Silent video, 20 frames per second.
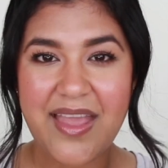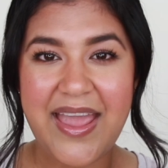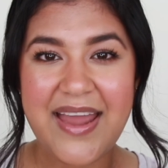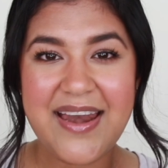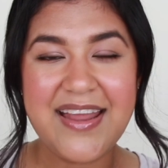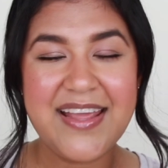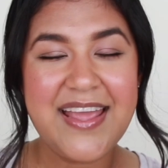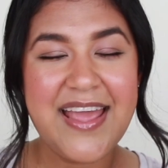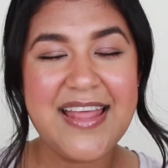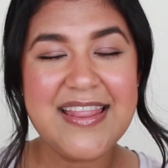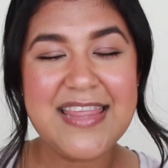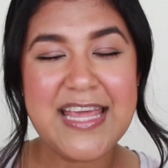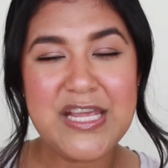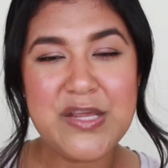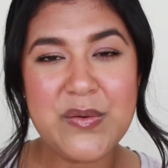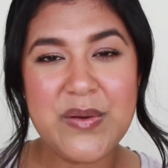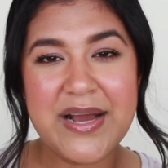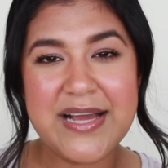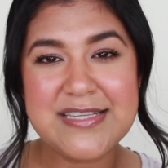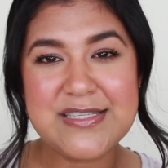And again, thank
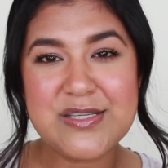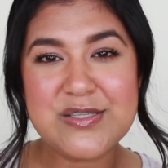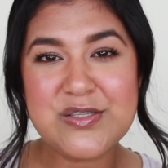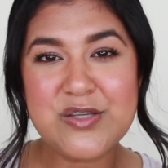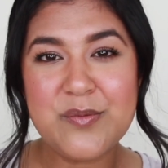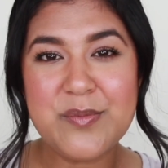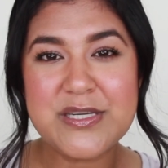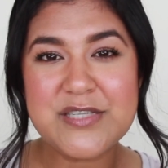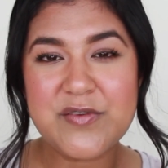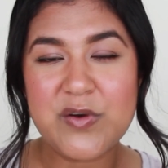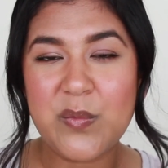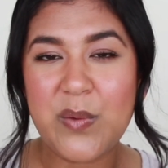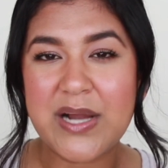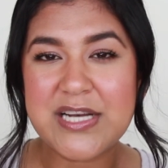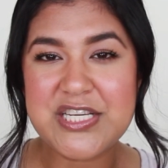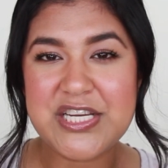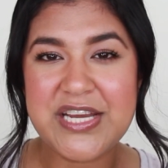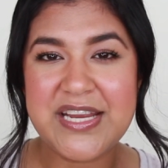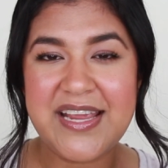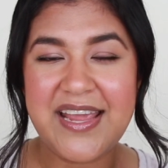you guys so much for
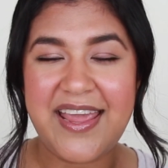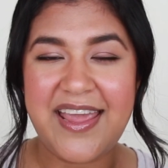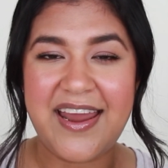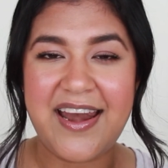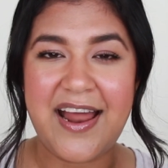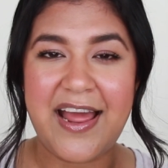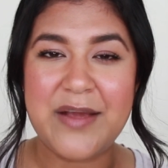watching and